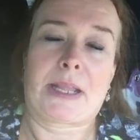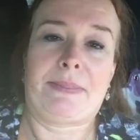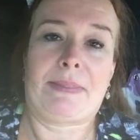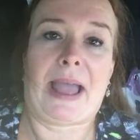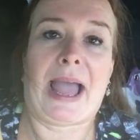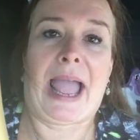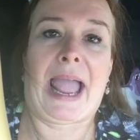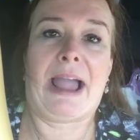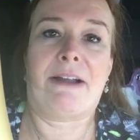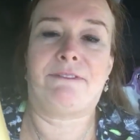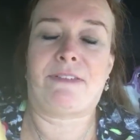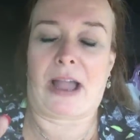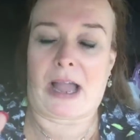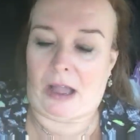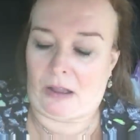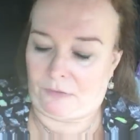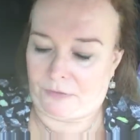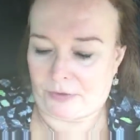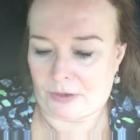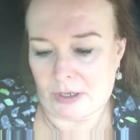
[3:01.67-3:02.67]
half
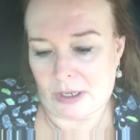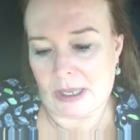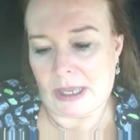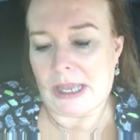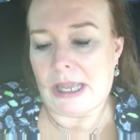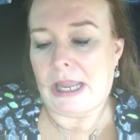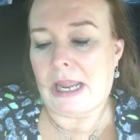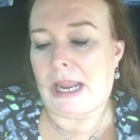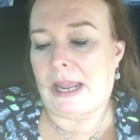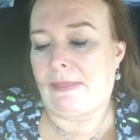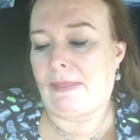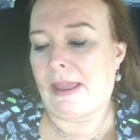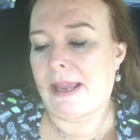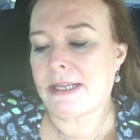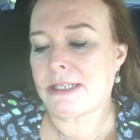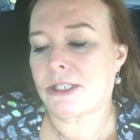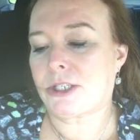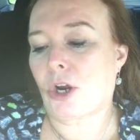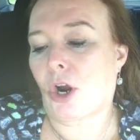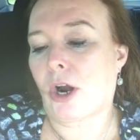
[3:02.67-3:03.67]
off. And they
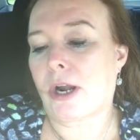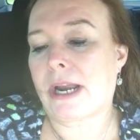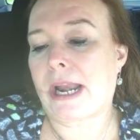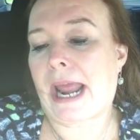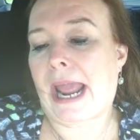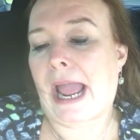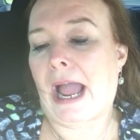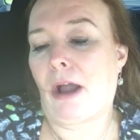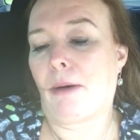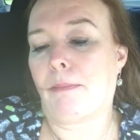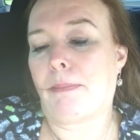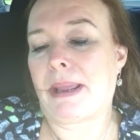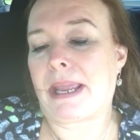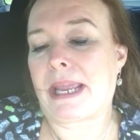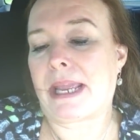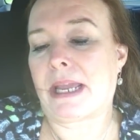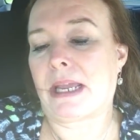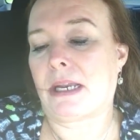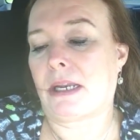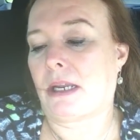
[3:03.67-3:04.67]
started out
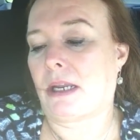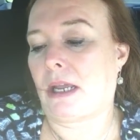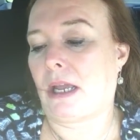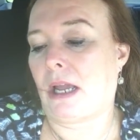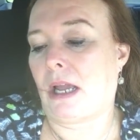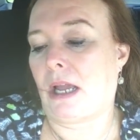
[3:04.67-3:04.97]
being